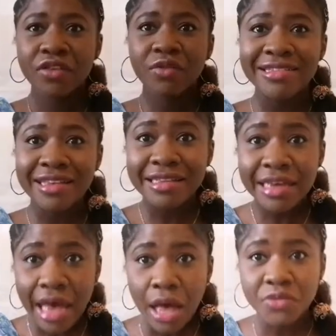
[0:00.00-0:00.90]
so I said, the
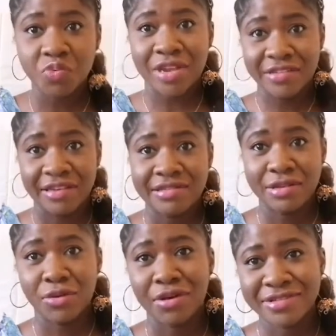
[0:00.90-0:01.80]
cows were
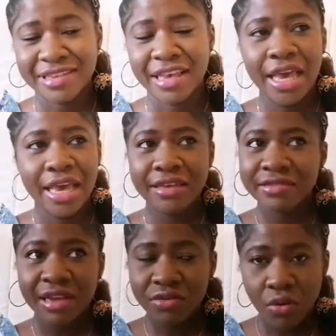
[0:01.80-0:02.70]
chasing us. He
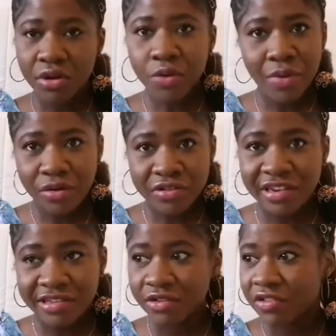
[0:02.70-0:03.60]
said, no, they were not
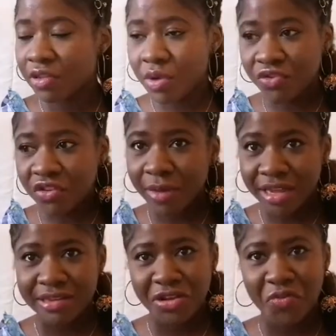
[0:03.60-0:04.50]
chasing us. They were just
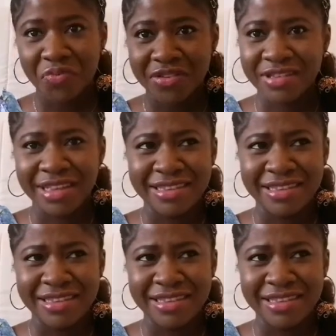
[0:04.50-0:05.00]
minding their business.